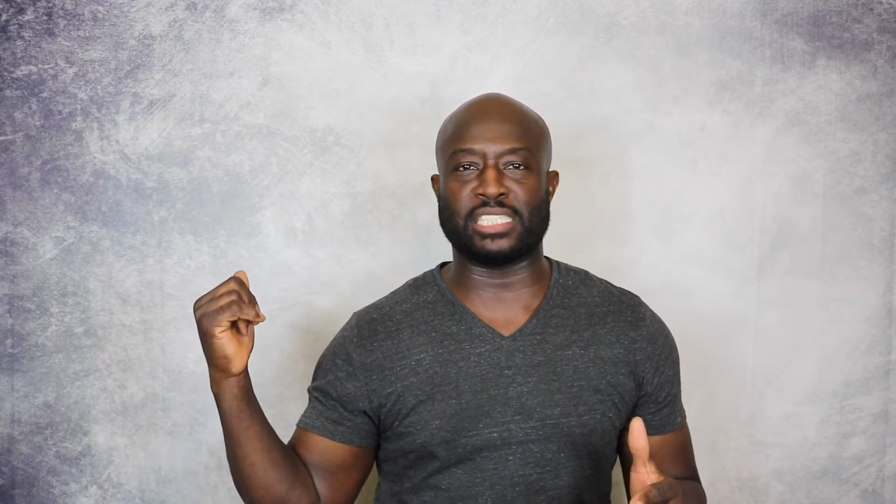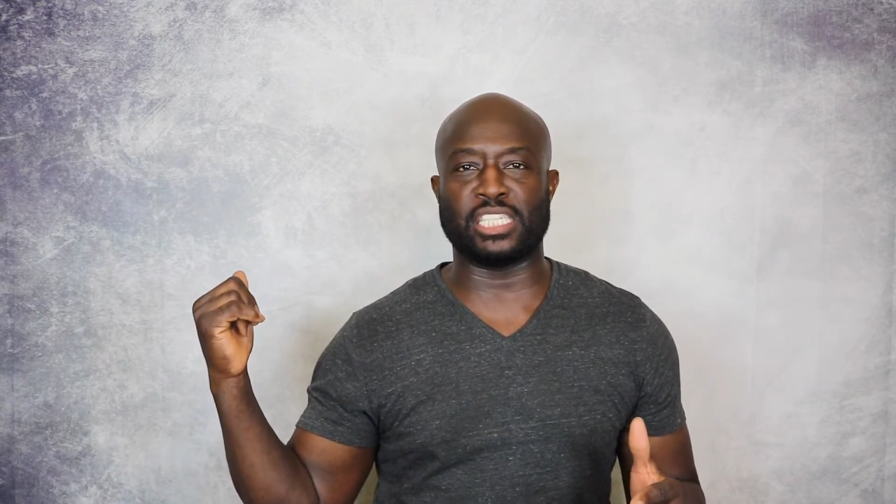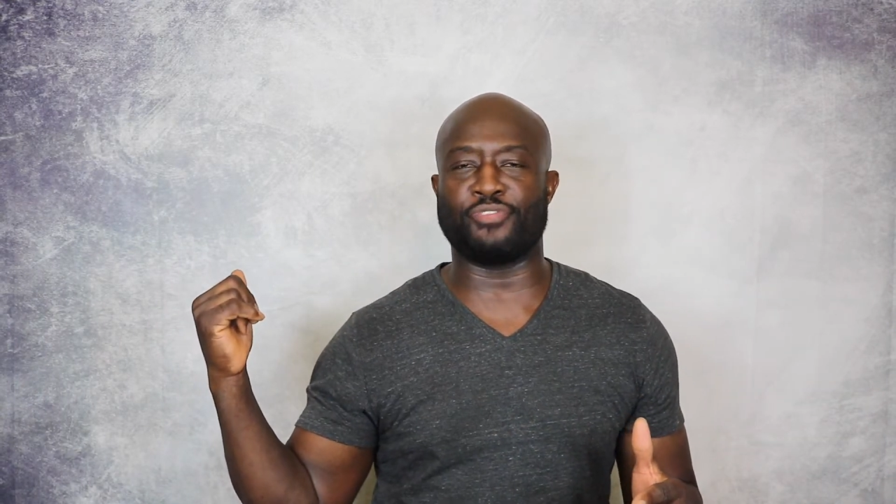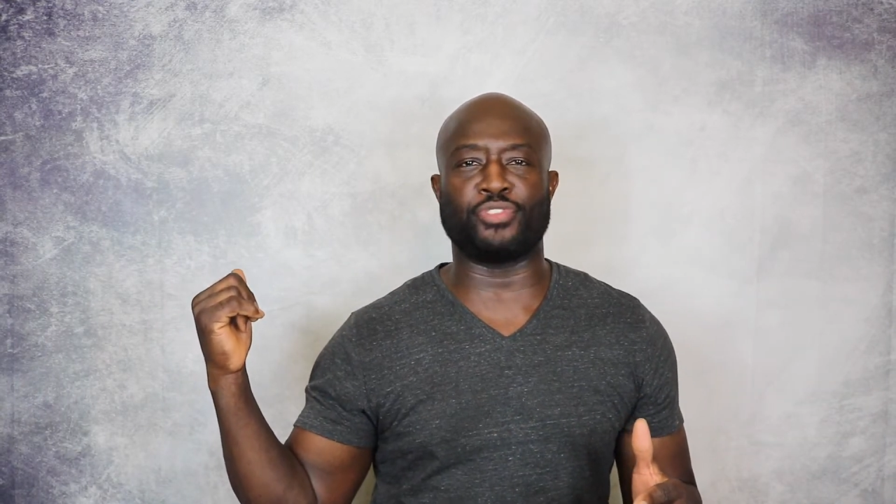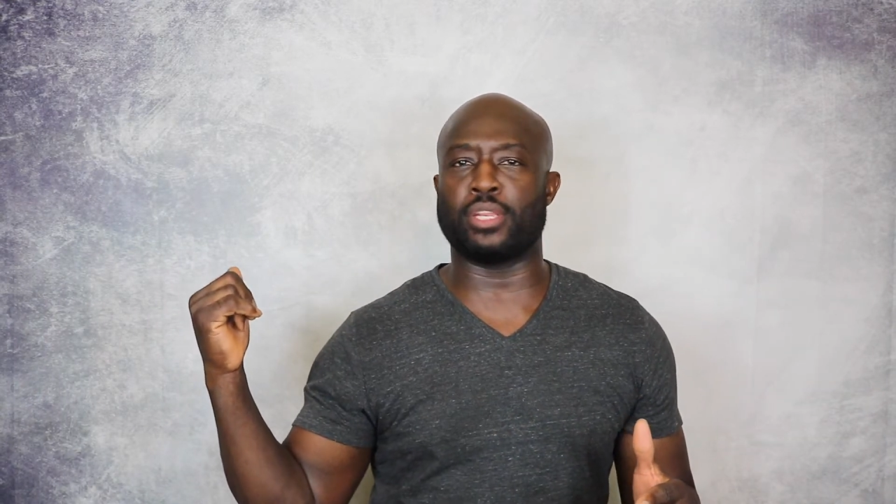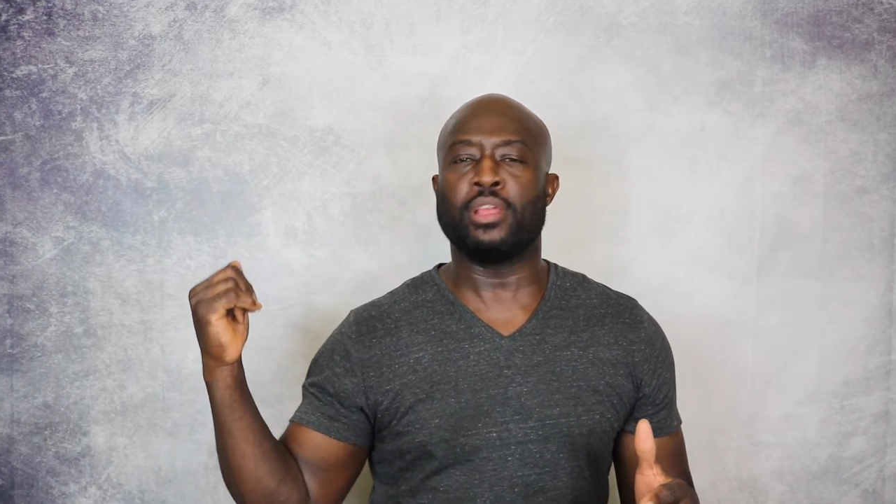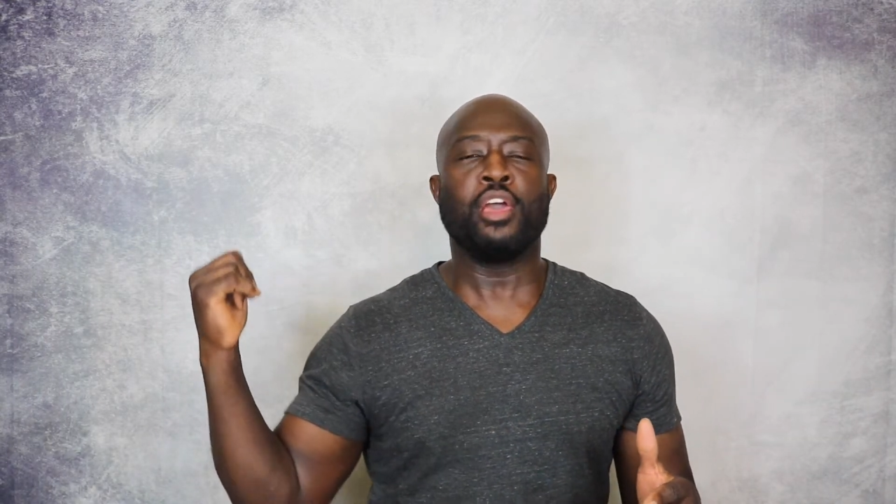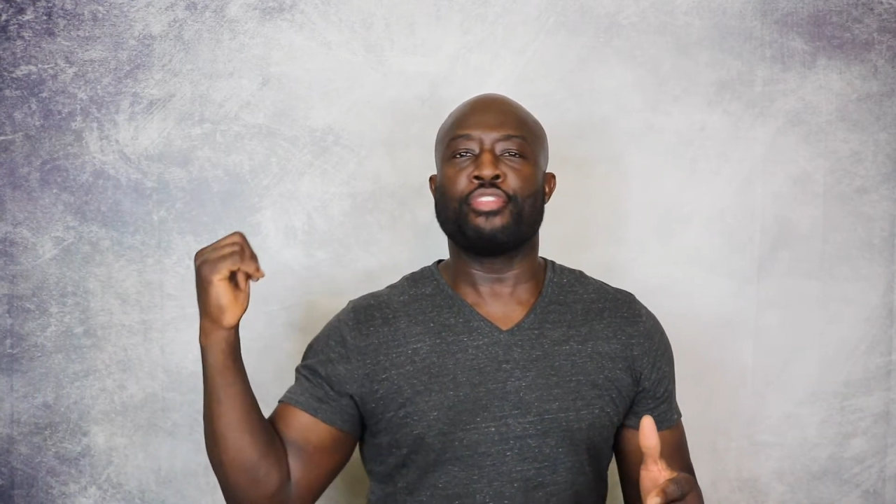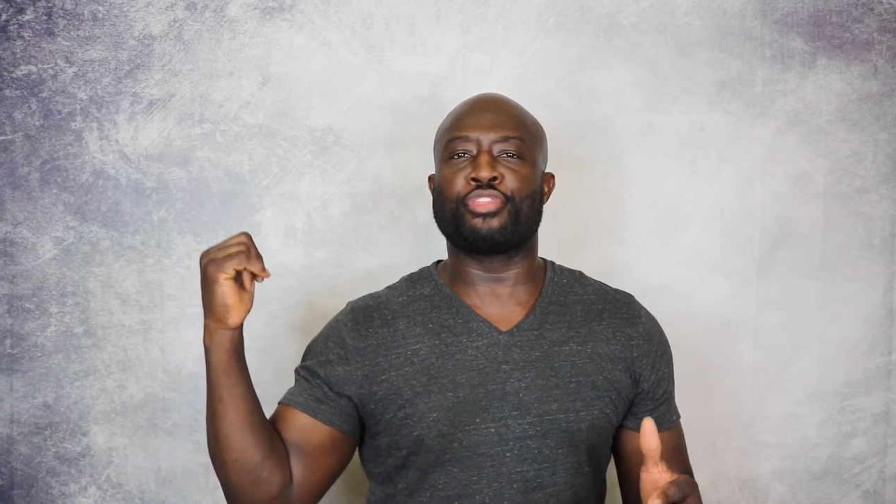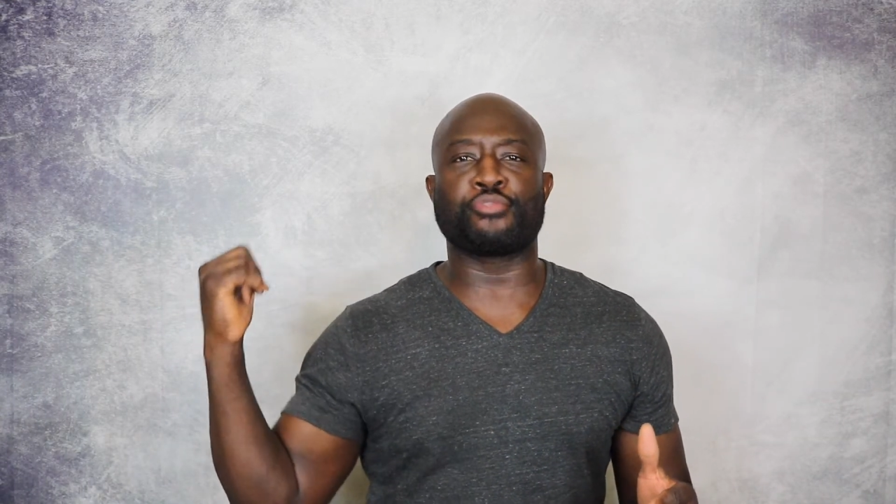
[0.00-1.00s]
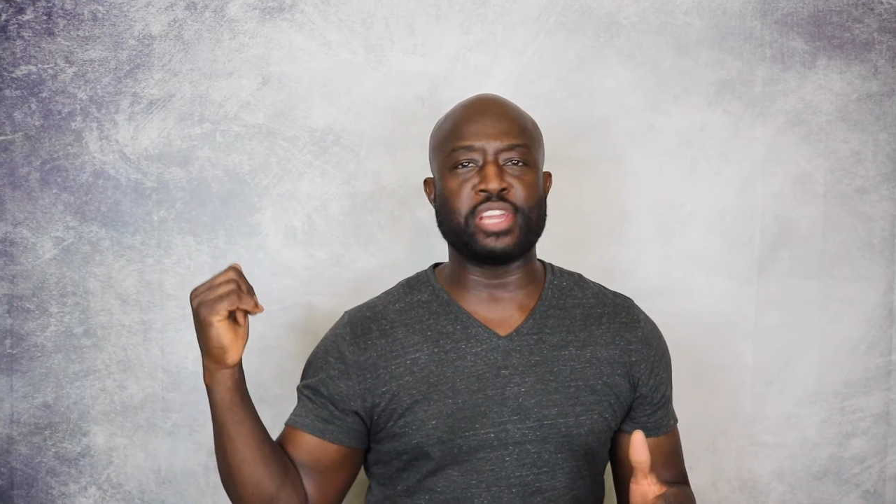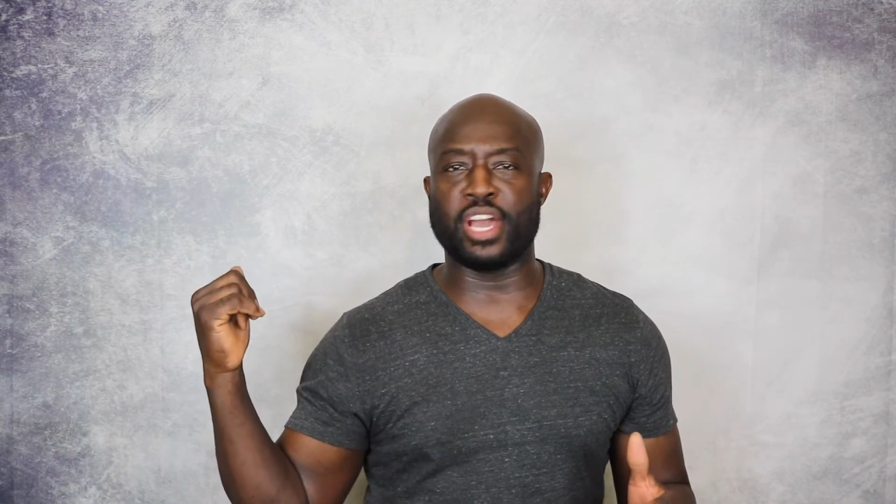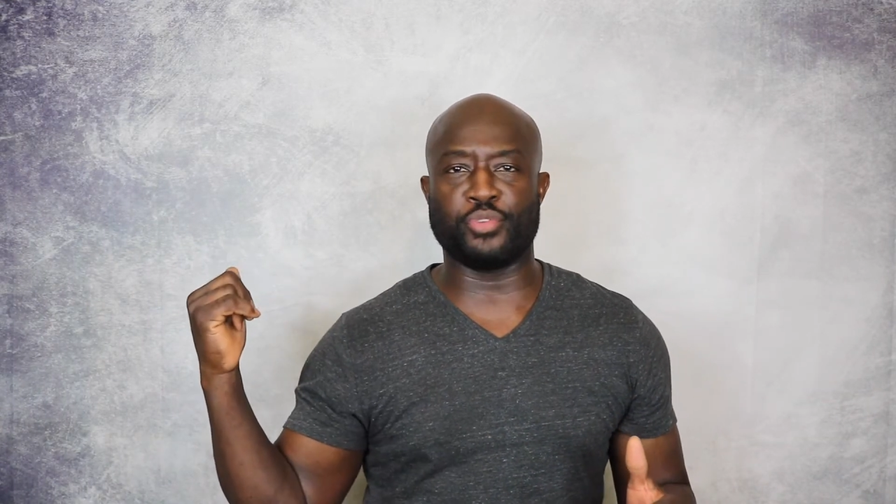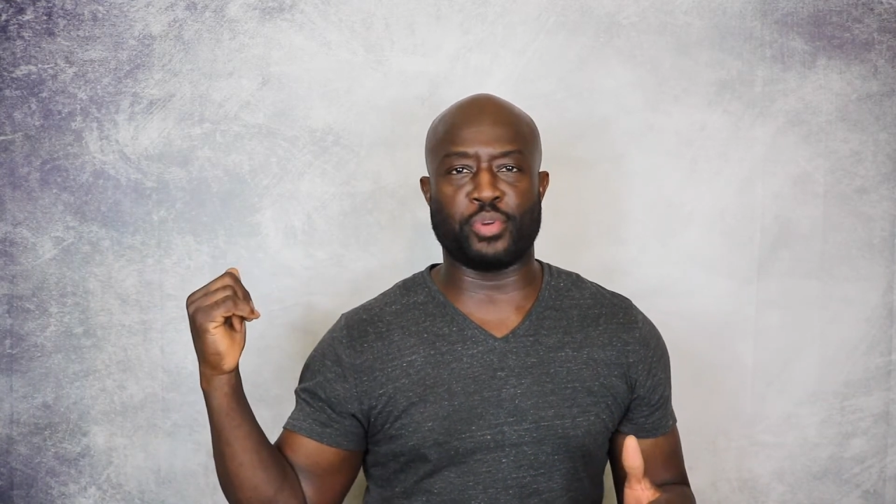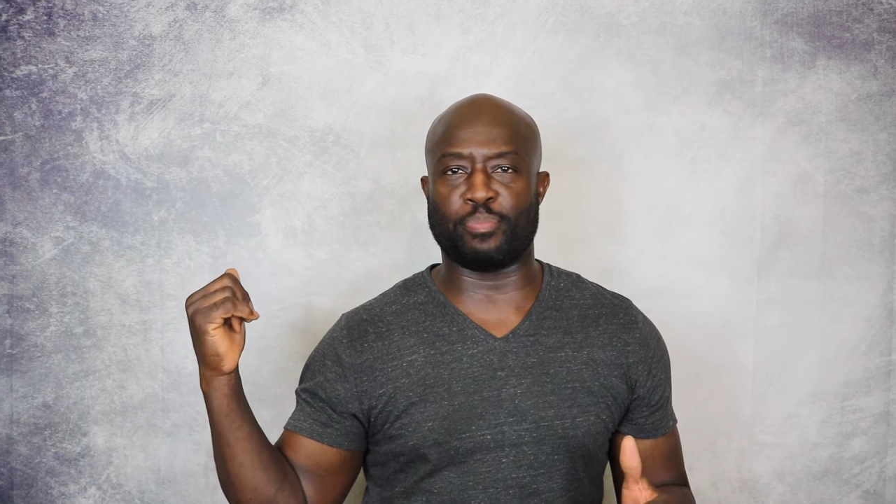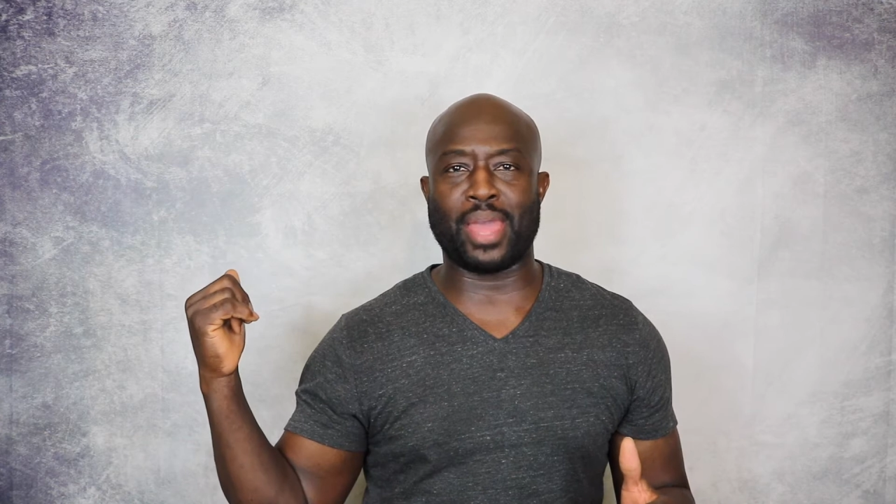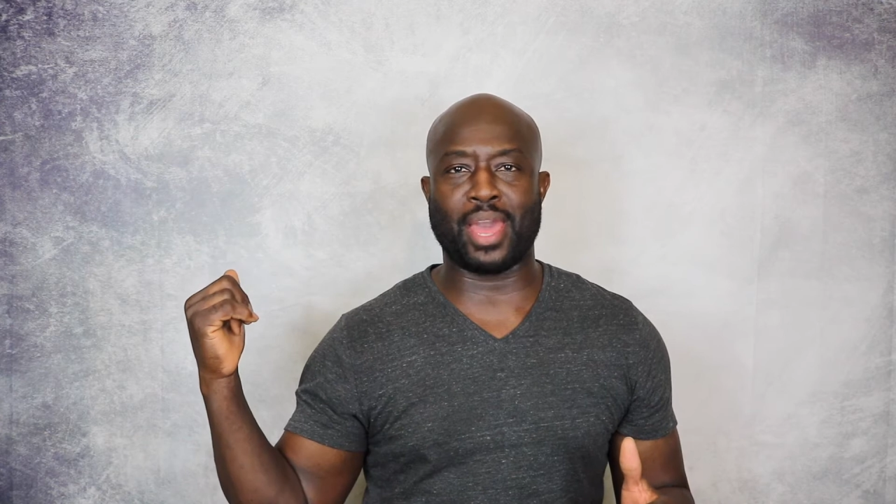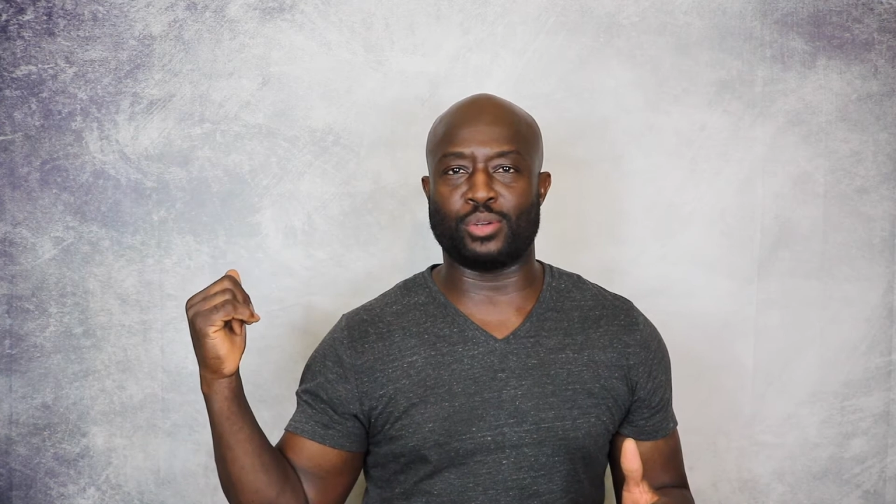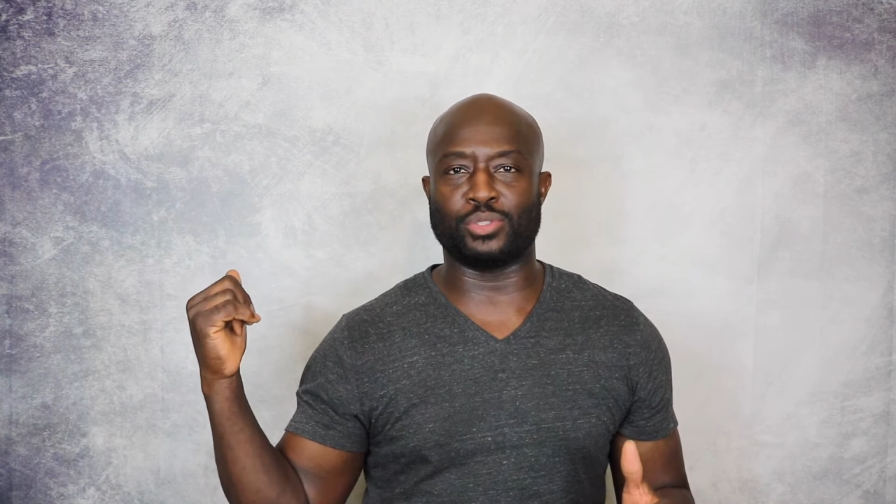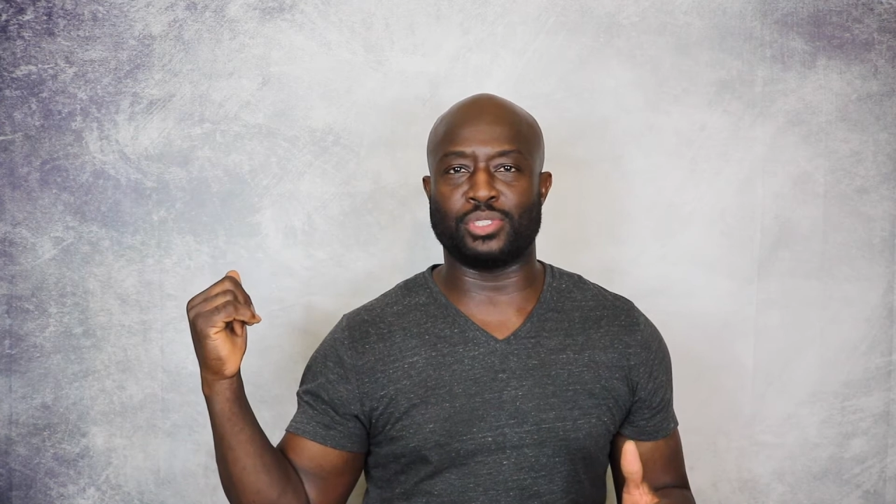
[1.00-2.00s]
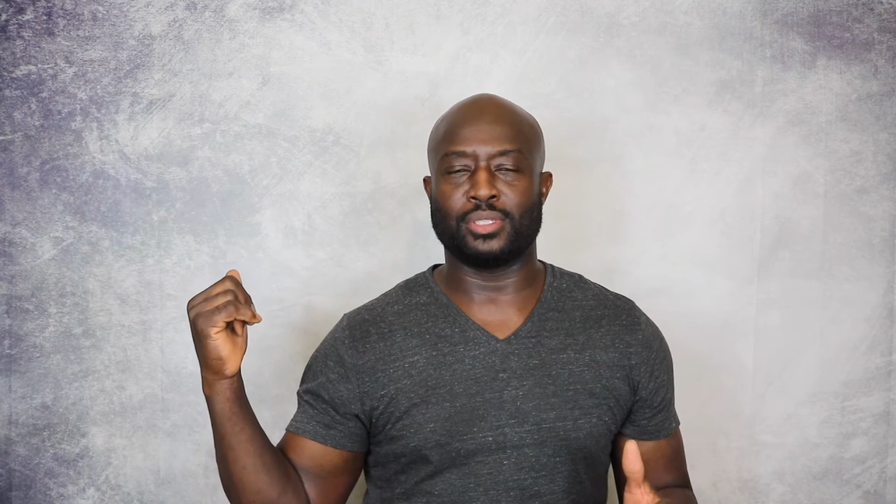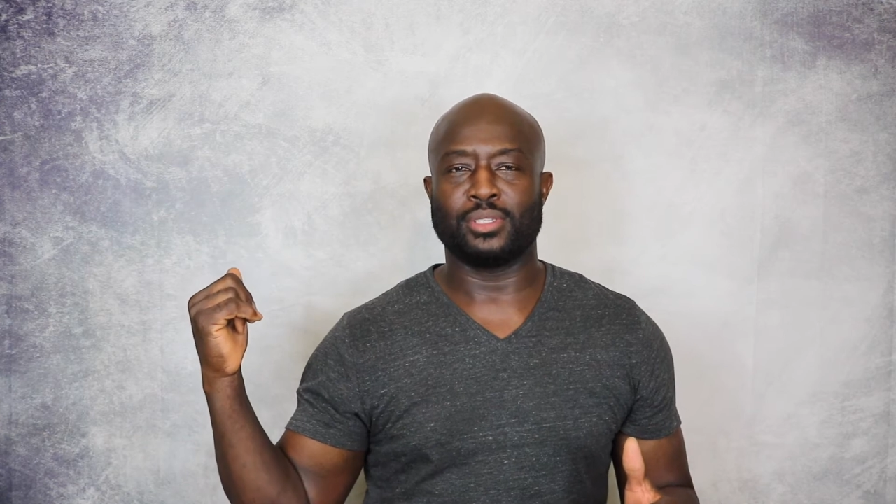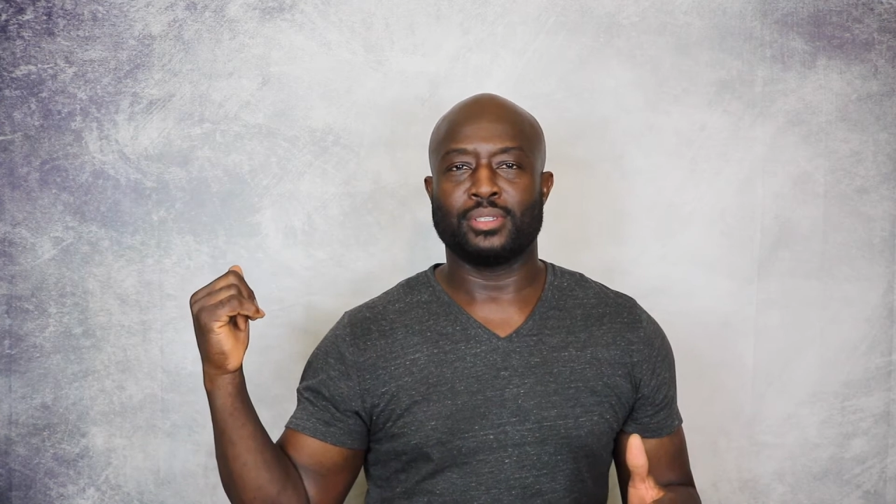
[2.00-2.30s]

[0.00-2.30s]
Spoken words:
lifting 300 pounds?